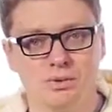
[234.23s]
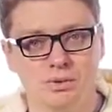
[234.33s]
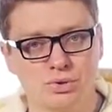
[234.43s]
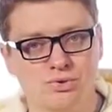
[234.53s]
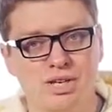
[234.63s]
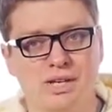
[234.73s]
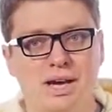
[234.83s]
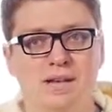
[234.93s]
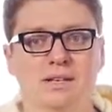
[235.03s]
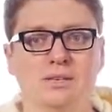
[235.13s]

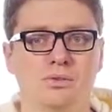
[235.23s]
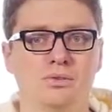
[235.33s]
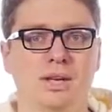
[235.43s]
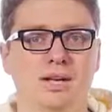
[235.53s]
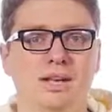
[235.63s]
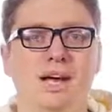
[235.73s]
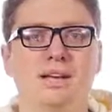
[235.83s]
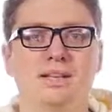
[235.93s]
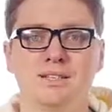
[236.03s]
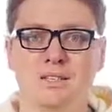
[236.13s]
239 and
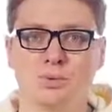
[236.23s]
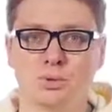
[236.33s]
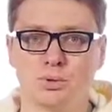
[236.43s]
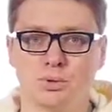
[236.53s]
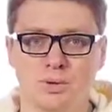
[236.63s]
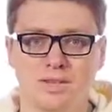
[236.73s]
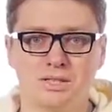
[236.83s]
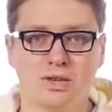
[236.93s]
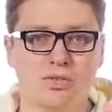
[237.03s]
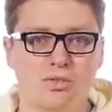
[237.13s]
299 is equal to
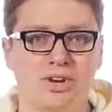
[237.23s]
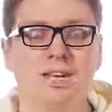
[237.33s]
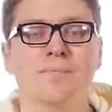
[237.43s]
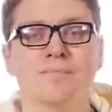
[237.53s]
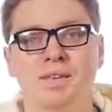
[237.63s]
23,